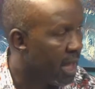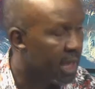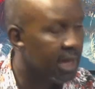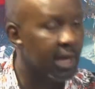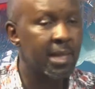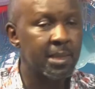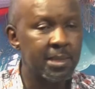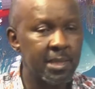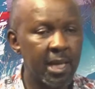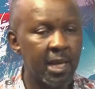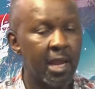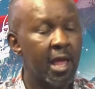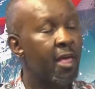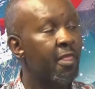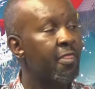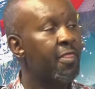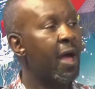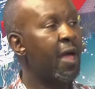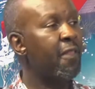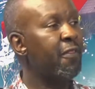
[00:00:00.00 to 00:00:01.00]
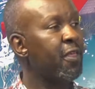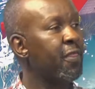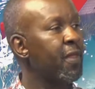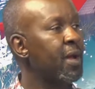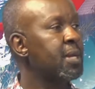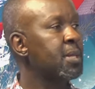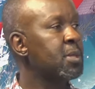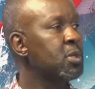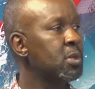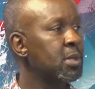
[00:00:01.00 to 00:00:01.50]
Listen, that thing
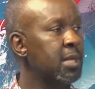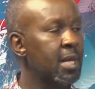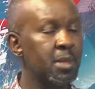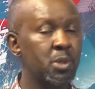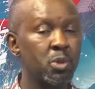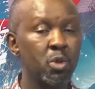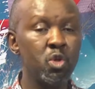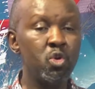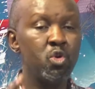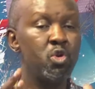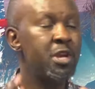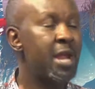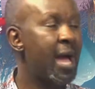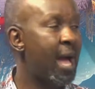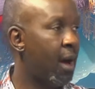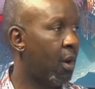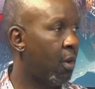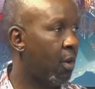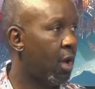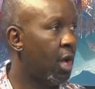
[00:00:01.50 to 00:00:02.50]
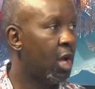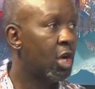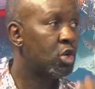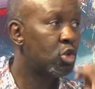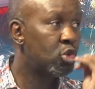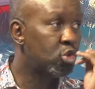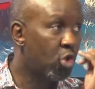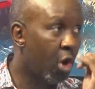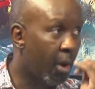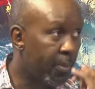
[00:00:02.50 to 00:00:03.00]
that is useless to you now,
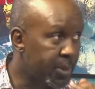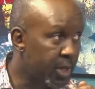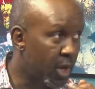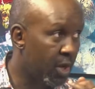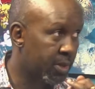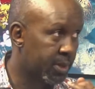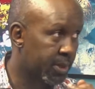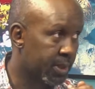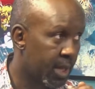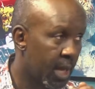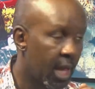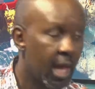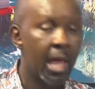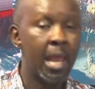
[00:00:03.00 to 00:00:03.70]
two options.